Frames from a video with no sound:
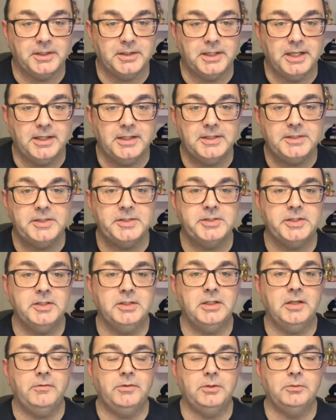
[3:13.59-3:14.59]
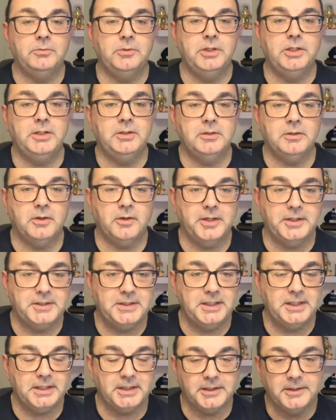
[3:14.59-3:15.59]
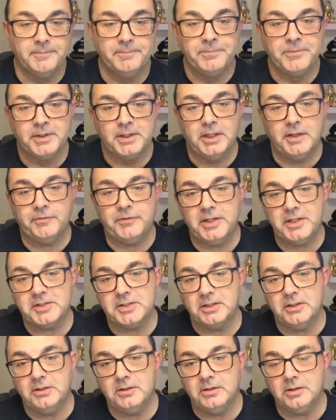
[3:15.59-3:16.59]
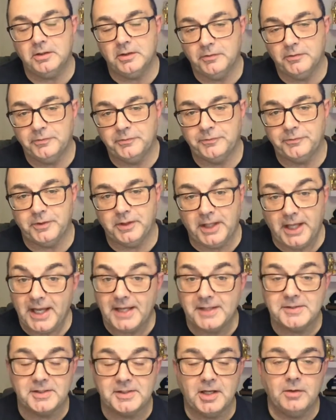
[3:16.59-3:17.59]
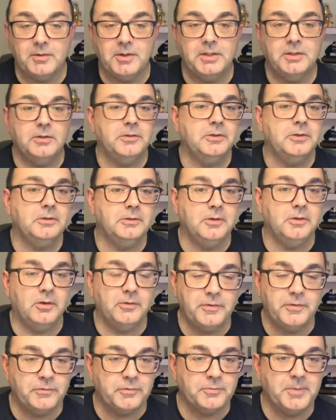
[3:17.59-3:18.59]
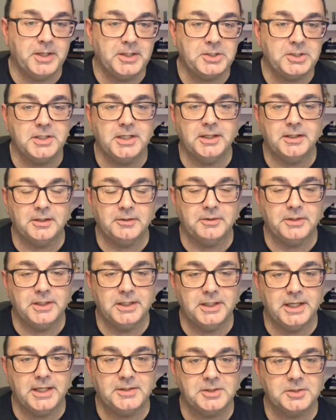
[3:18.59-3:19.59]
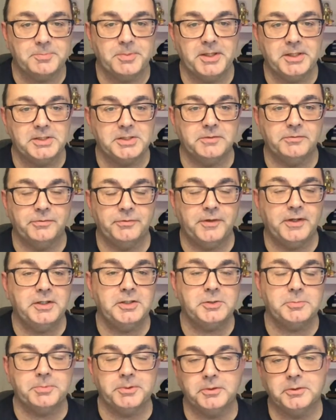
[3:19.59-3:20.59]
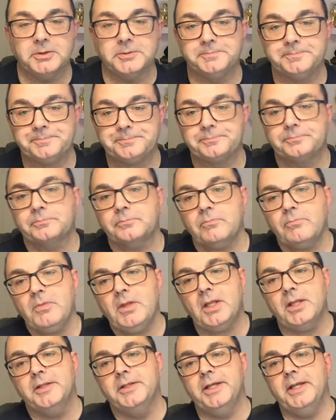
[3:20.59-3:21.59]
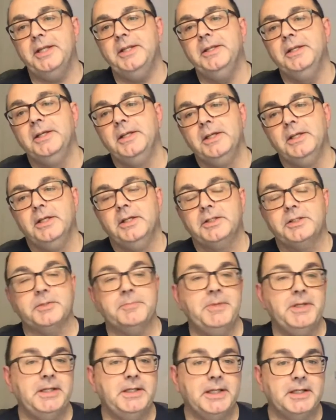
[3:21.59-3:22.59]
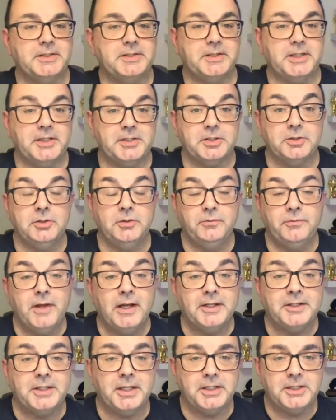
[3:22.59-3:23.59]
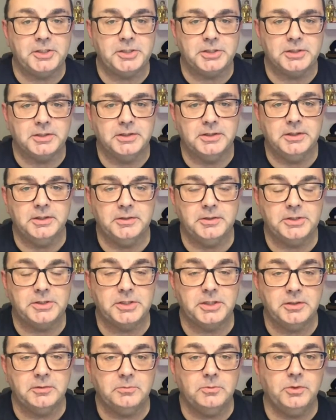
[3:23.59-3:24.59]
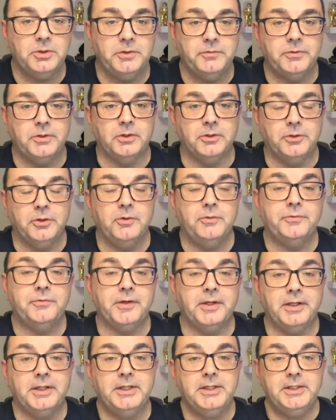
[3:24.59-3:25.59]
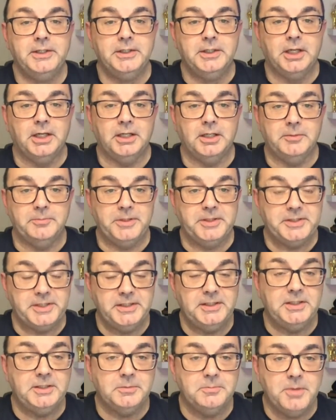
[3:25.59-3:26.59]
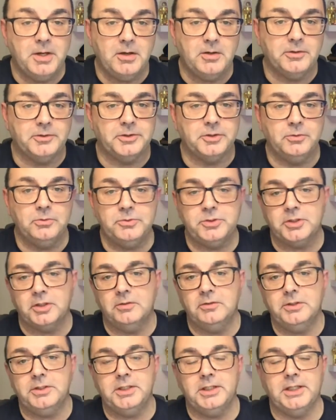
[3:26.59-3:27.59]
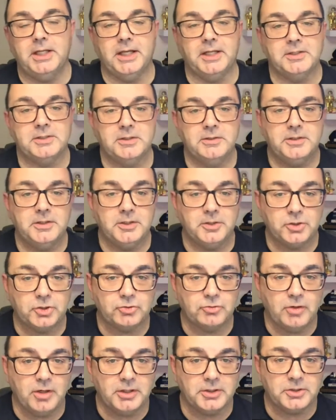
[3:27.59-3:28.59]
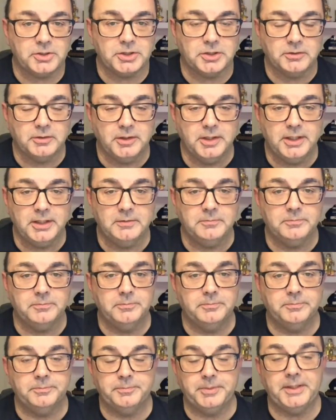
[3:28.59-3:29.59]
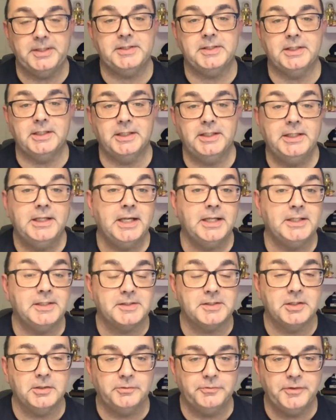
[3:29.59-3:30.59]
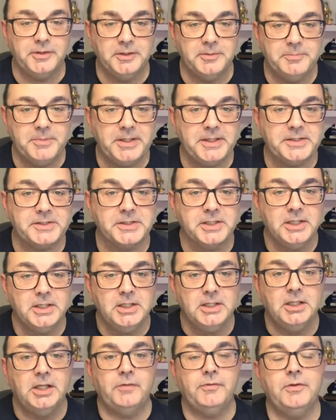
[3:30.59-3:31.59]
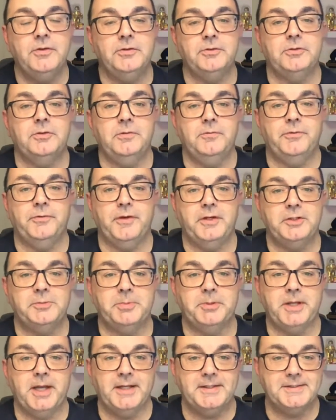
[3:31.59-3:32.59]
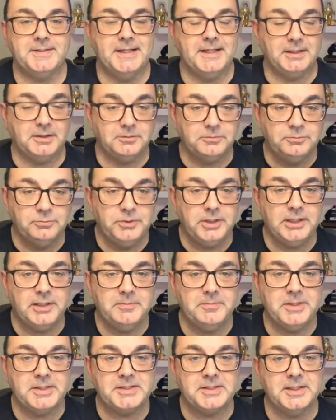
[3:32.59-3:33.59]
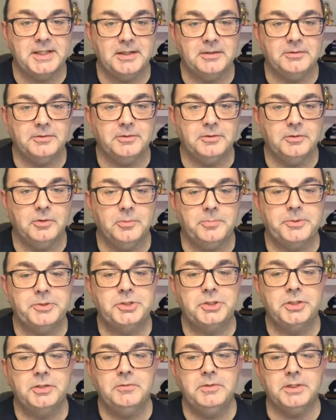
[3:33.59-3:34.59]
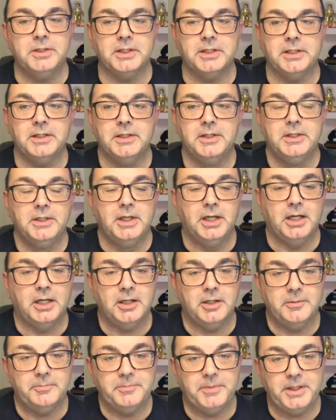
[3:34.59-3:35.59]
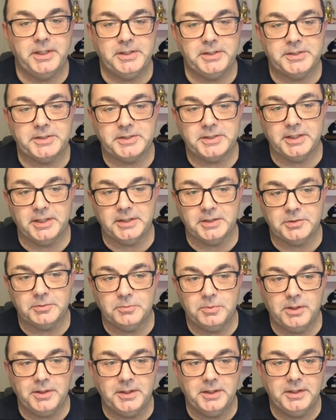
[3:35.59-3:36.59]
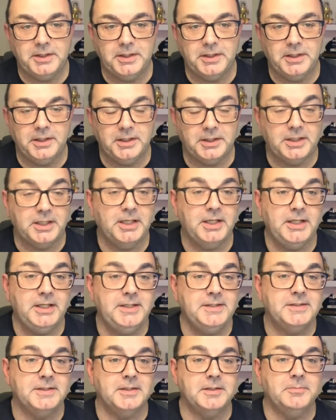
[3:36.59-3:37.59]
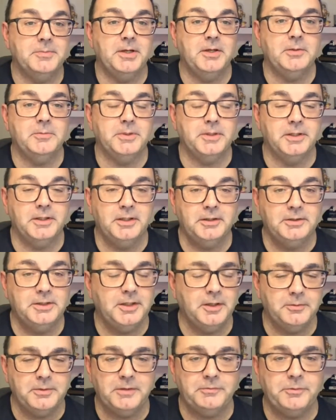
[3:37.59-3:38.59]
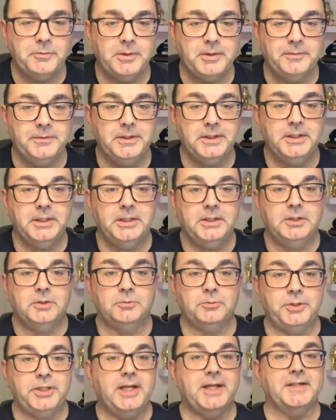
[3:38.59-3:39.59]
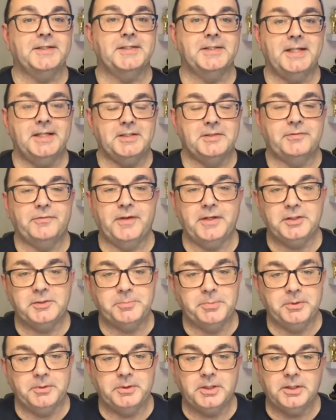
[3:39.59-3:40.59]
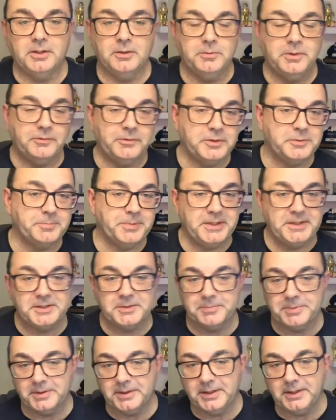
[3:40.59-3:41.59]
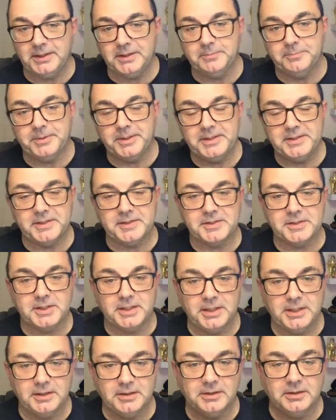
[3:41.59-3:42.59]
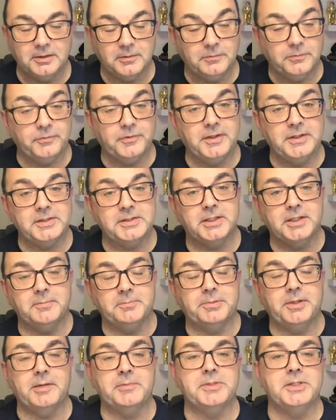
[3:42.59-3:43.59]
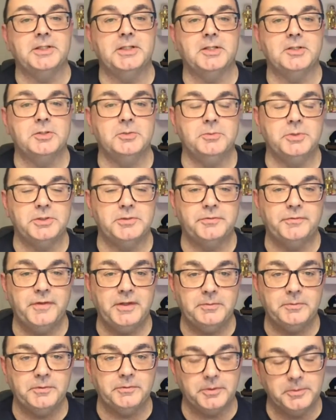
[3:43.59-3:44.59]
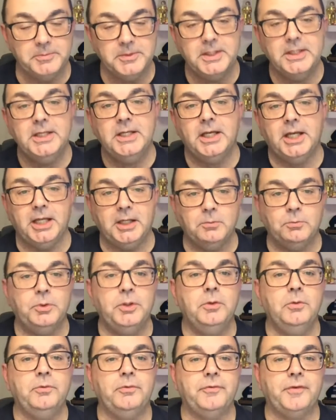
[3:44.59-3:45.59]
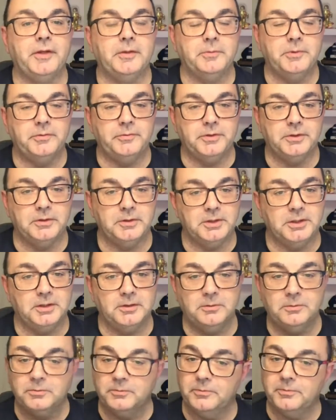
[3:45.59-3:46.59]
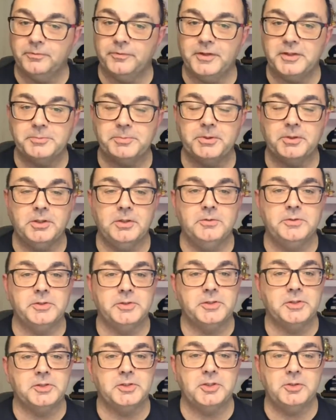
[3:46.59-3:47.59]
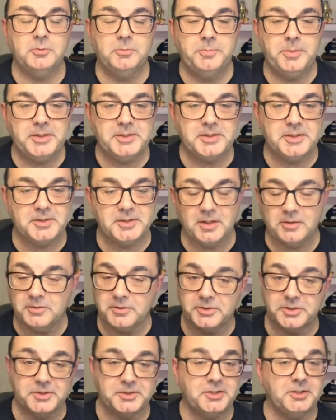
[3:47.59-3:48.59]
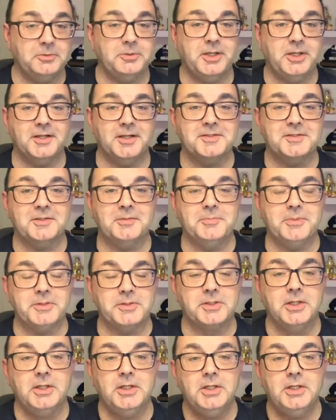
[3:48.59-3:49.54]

Now, this is going to give you a really good idea. If there's a lot of ads going on, a lot of information out there in the ad space of Facebook, then to me that's that's a good validation that uh, what you've got on offer um, is in demand and also look at the ads look at the structure and then basically get yourself in the mix if you're not doing facebook ads now you're really missing out on an opportunity um, it's it's one of the the keys at the moment and you know everyone reacts against Facebook, you know, whether it's B2B, B2C, and, and thinks that perhaps it doesn't always fit with them, it will fit with you. You know, Facebook users are still business owners, are still customers.